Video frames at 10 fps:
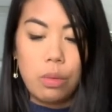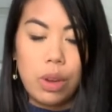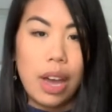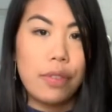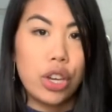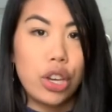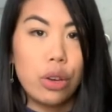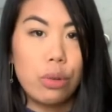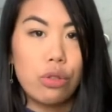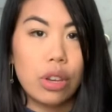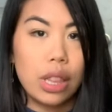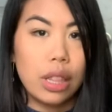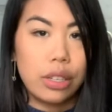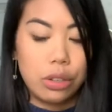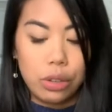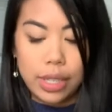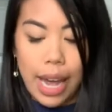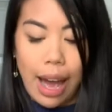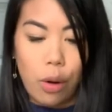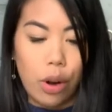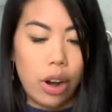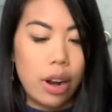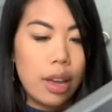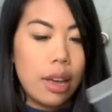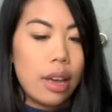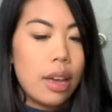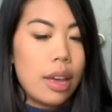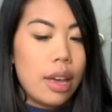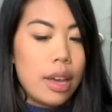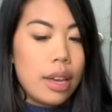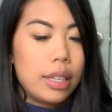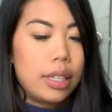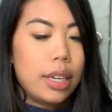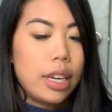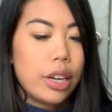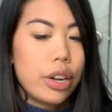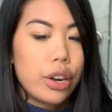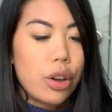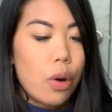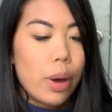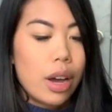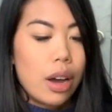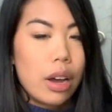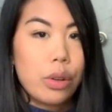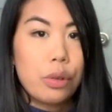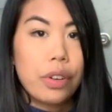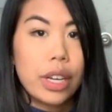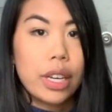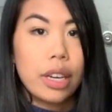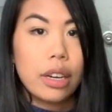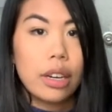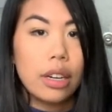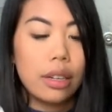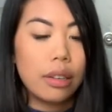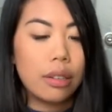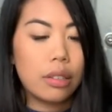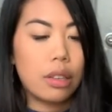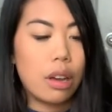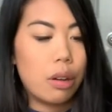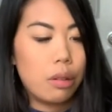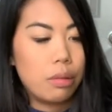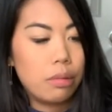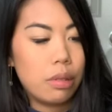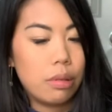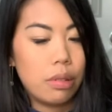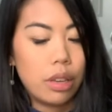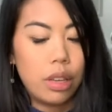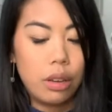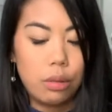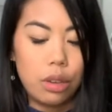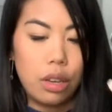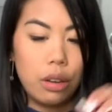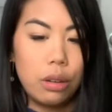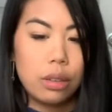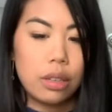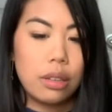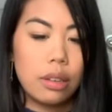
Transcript: We have a huge little tower tier going on over here. So cute, cute.